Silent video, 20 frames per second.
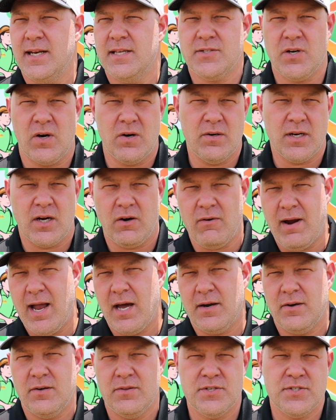that's hurting the
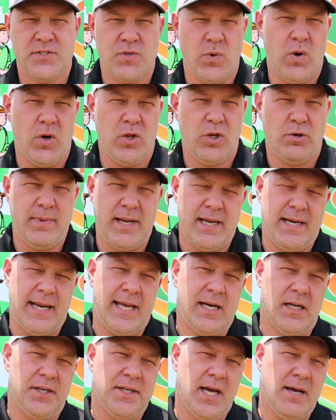ground or the soil or being
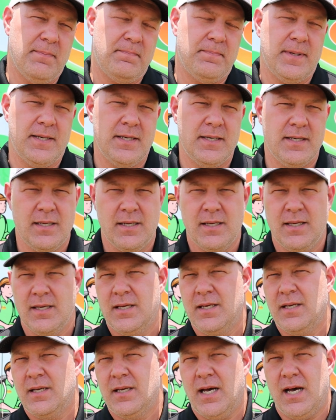held up and
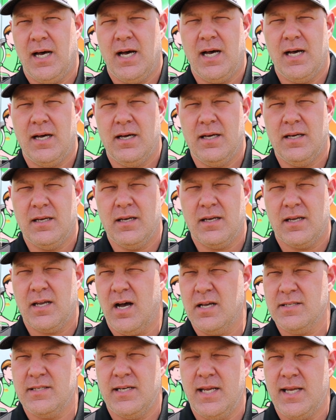
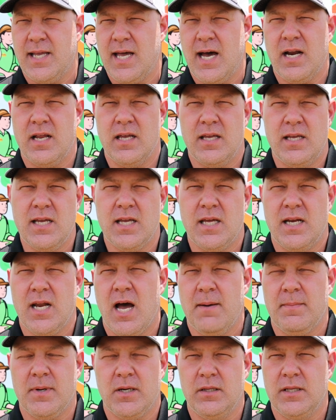causing any kind of
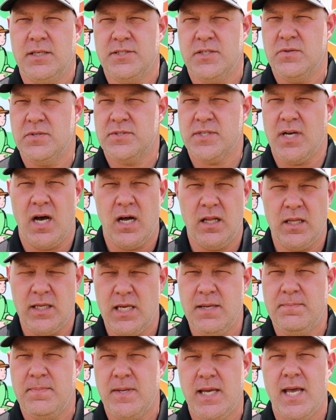economical issues. It's all
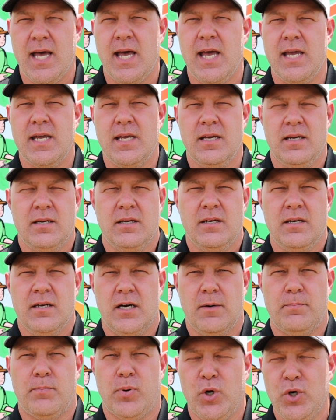EPA
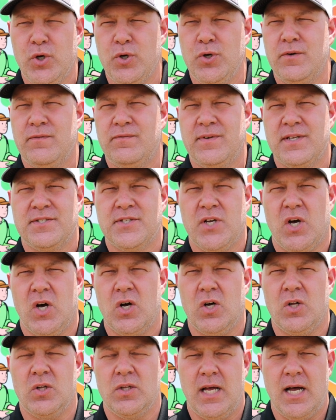approved. It's
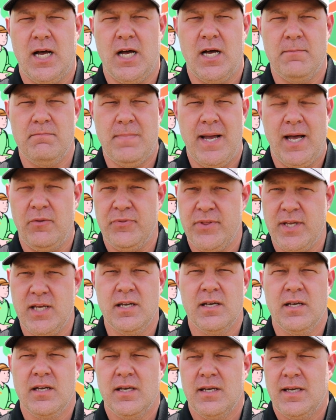all
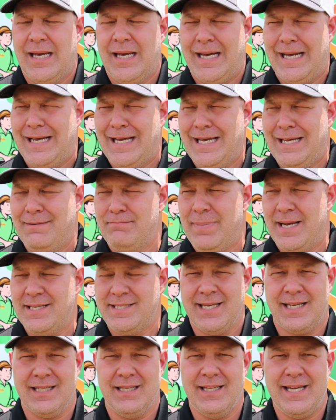healthy, and
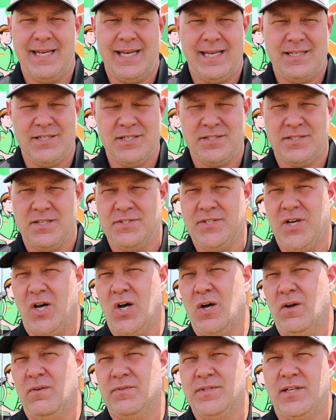basically it just
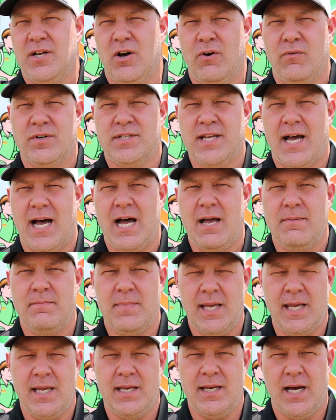dissolves, and over
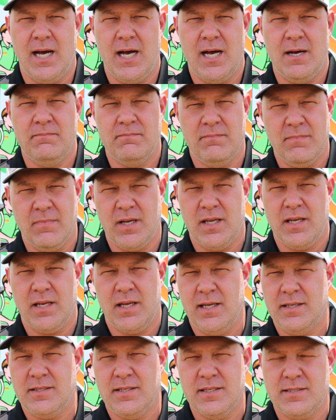time
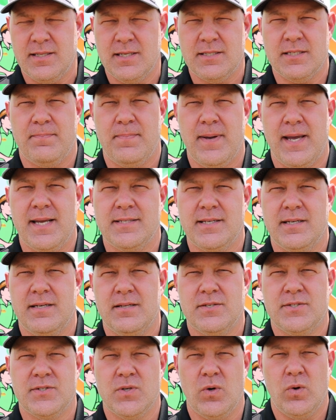it just dissipates
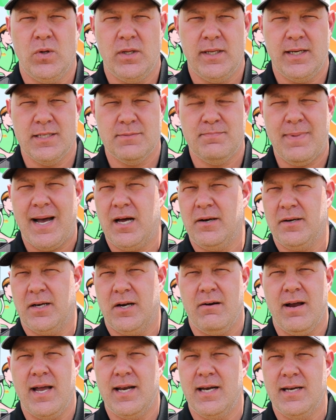into the soil and is
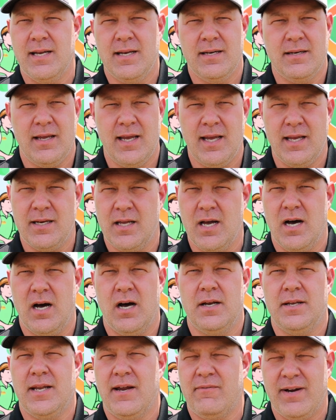biodegraded and
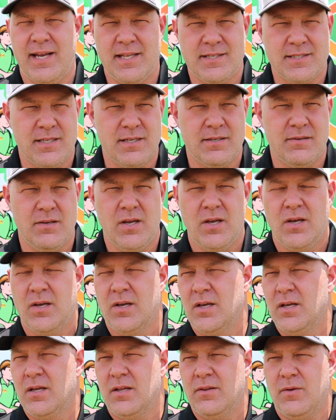gone. Never hits the
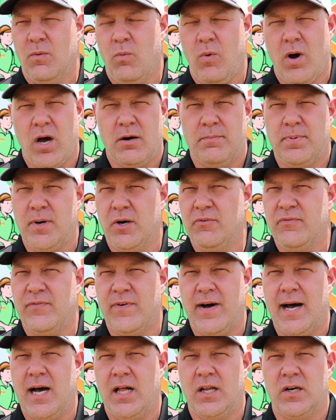water
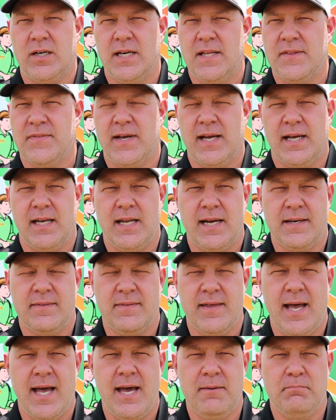profile or anything like
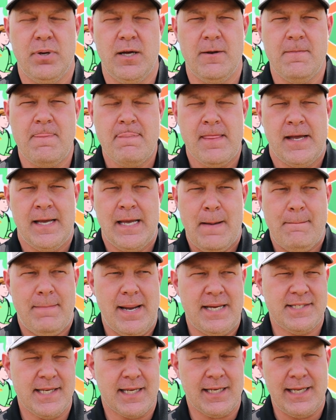that. But
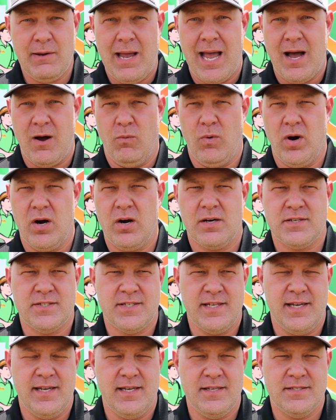basically how it
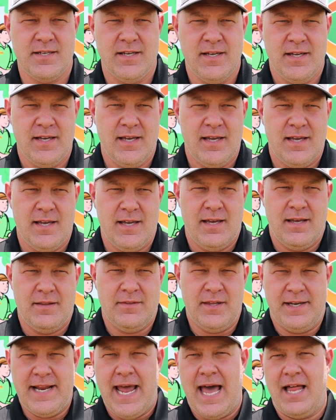works is,
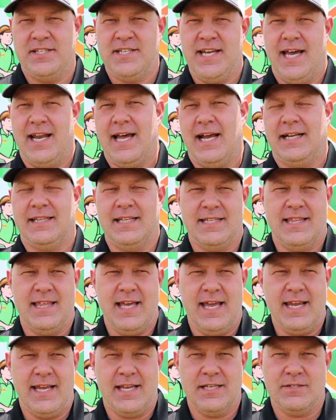the analogy I like to
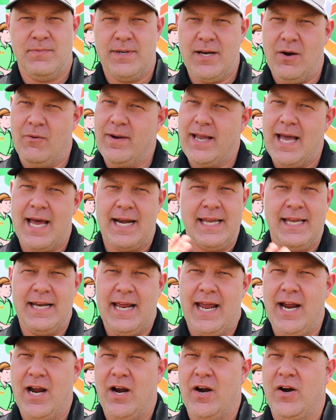think is, we got to get
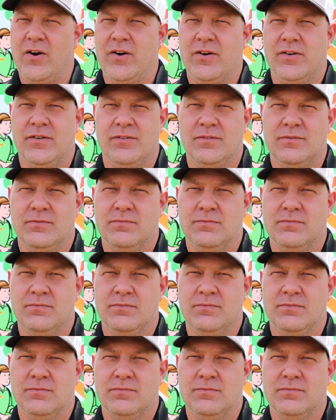air,